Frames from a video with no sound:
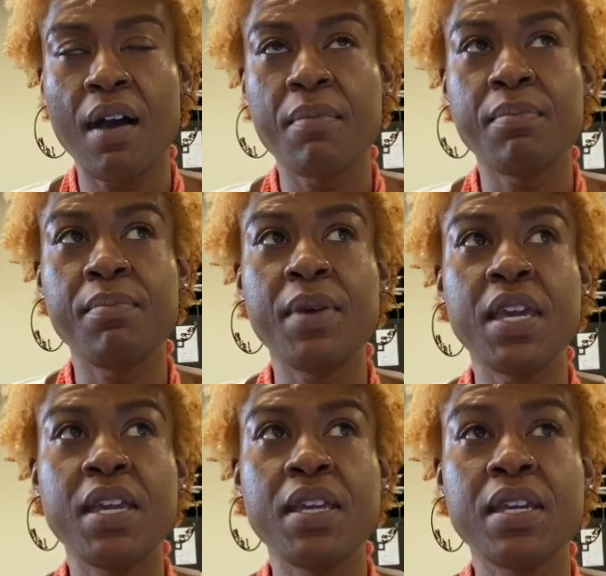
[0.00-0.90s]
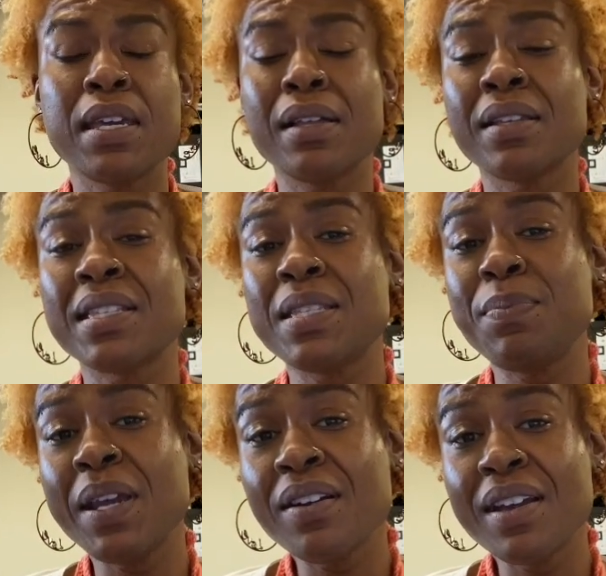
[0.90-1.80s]
may kill a
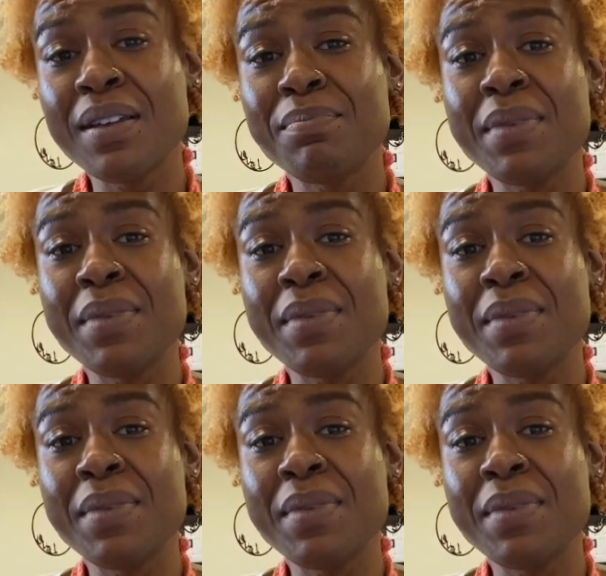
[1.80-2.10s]
spirit,